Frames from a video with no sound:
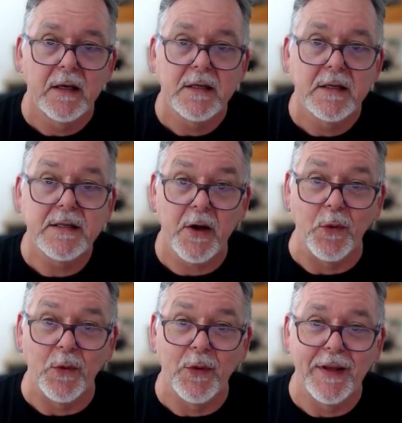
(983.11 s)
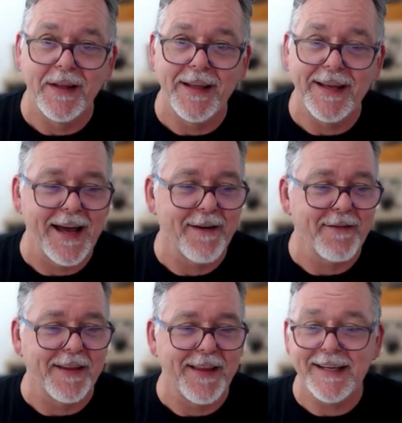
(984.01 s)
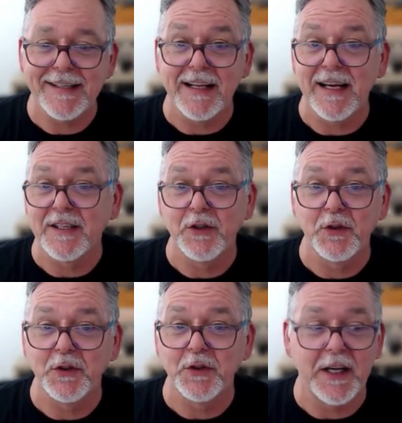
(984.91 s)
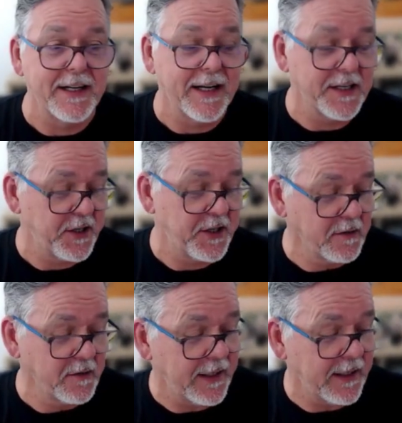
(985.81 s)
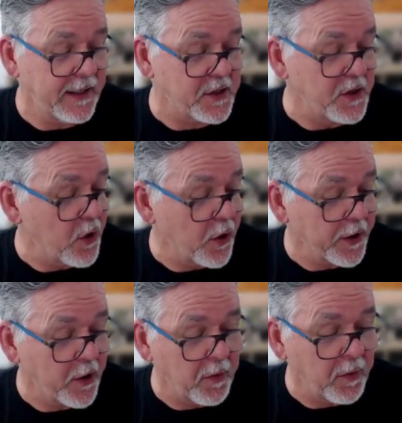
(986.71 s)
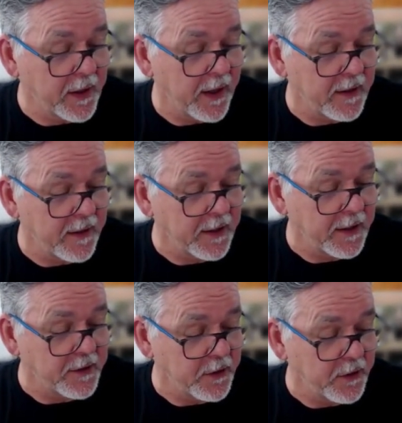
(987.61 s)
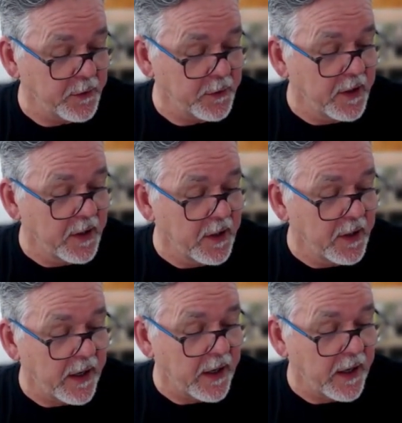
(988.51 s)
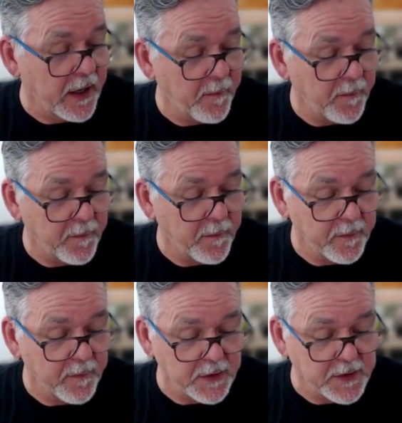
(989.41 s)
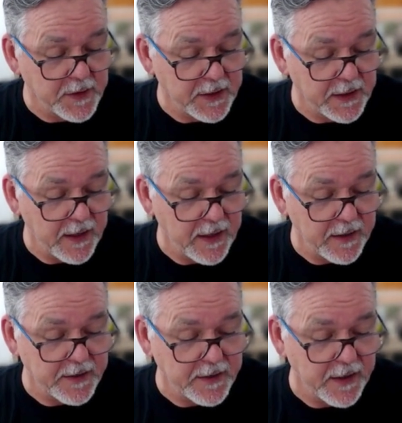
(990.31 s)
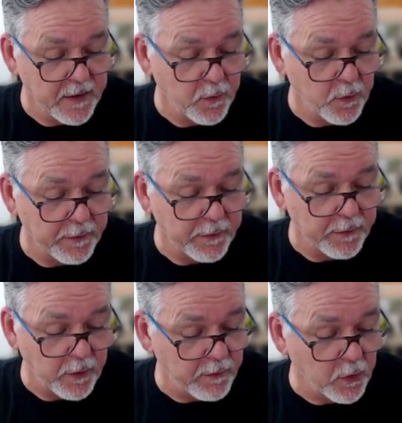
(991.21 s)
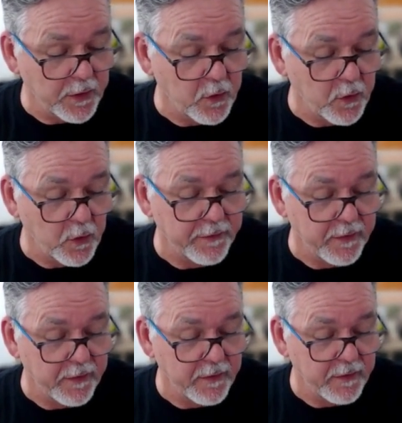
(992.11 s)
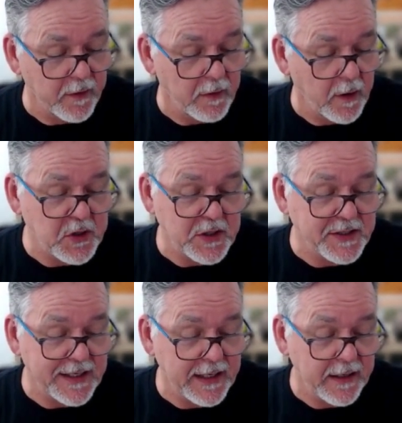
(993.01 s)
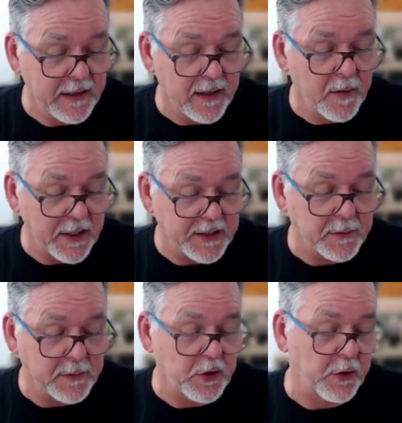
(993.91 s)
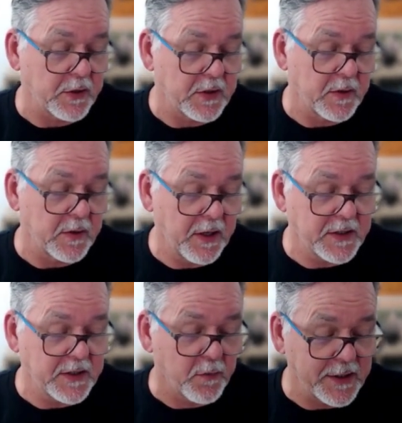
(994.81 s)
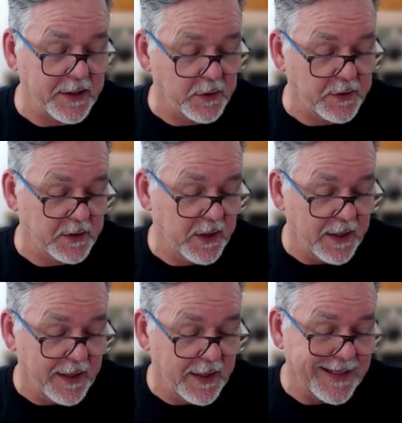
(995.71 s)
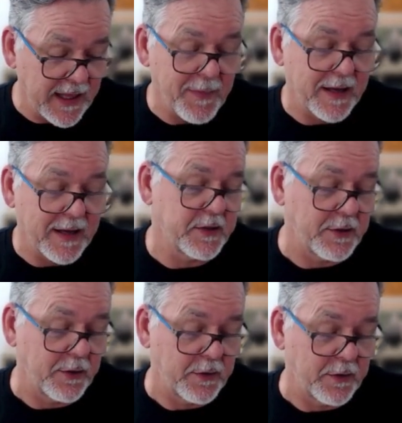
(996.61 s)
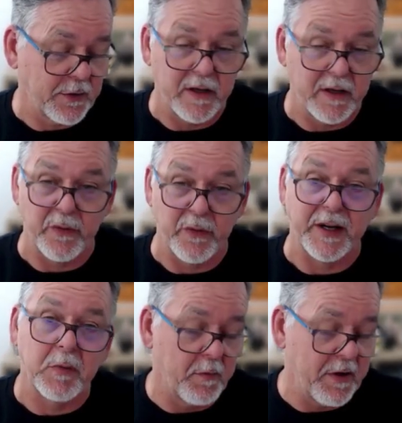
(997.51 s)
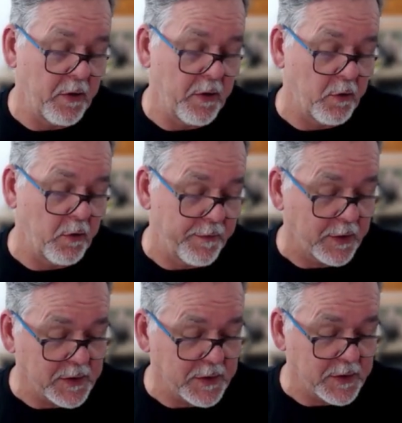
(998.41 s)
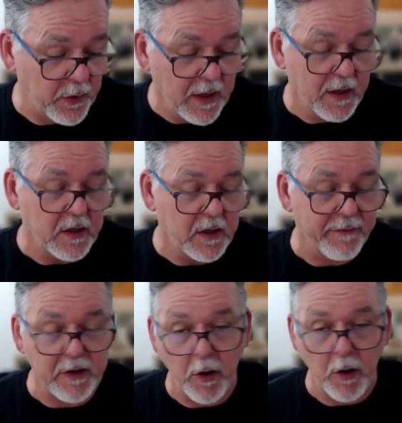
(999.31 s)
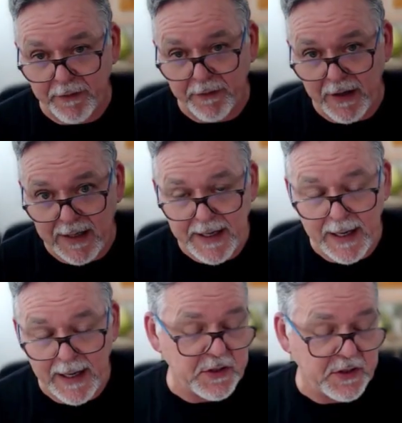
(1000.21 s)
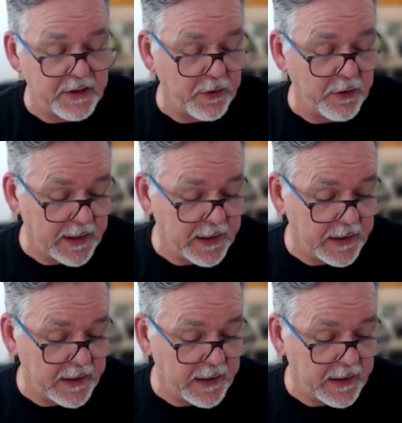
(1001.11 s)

So there you have it. That is Classtools in a nutshell. It is not a complicated thing to use. You can see that we've looked at all the different options in here. Pick some students, pick some resources, send them out to the students either in explore mode or focus mode. You have the option of class captions if you need it.